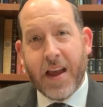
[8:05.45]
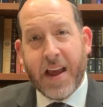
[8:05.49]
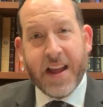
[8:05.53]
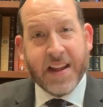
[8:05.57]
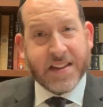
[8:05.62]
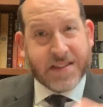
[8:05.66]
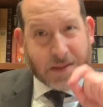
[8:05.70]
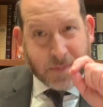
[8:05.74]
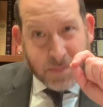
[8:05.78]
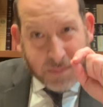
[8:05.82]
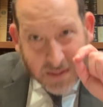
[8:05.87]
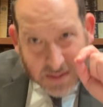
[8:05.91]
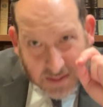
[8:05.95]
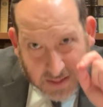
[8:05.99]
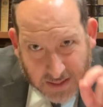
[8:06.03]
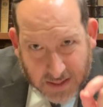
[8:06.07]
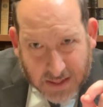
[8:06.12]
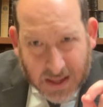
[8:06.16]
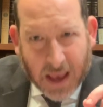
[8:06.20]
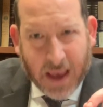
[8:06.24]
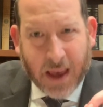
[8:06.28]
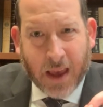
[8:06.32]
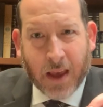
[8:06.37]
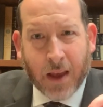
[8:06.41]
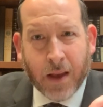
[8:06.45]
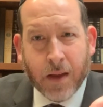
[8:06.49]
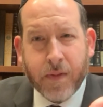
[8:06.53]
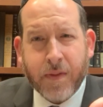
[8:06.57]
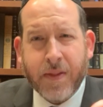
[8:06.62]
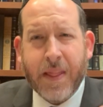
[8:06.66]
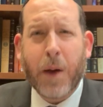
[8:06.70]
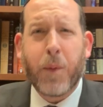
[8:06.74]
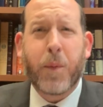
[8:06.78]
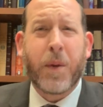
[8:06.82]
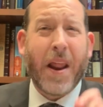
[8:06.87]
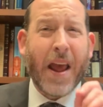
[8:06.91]
It's me saying
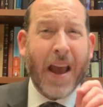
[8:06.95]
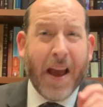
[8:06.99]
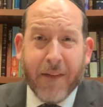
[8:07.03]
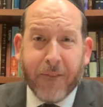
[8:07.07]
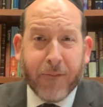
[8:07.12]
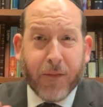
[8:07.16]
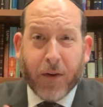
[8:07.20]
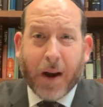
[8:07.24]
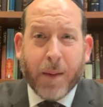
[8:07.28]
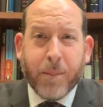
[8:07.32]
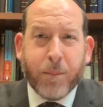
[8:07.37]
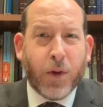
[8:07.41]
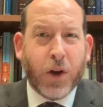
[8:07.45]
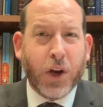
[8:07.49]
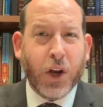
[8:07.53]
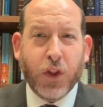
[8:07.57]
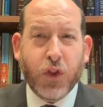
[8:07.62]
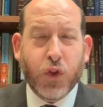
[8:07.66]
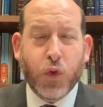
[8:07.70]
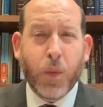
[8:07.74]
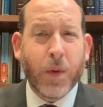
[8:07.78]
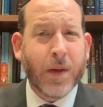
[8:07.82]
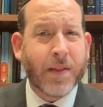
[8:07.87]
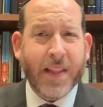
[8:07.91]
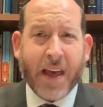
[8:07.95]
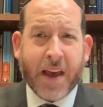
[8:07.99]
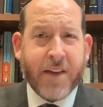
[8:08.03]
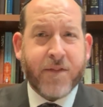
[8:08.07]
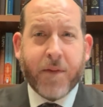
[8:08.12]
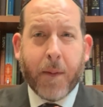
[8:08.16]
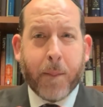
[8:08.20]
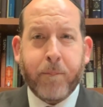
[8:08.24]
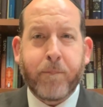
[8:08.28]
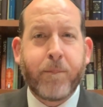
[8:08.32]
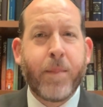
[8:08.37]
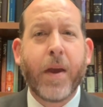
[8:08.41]
that whatever I'm going to do in life,
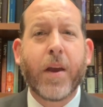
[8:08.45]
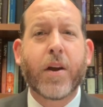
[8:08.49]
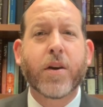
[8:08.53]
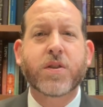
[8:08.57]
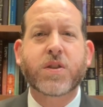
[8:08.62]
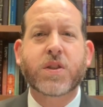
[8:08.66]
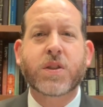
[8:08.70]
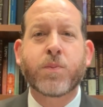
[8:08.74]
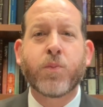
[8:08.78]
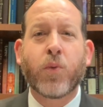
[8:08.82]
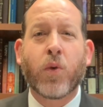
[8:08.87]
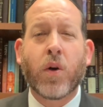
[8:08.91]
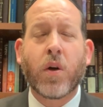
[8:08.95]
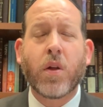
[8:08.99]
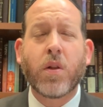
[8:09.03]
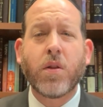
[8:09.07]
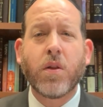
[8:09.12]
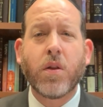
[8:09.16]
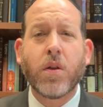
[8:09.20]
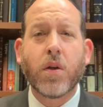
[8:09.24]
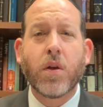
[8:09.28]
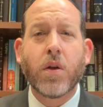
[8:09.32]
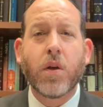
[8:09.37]
big or small,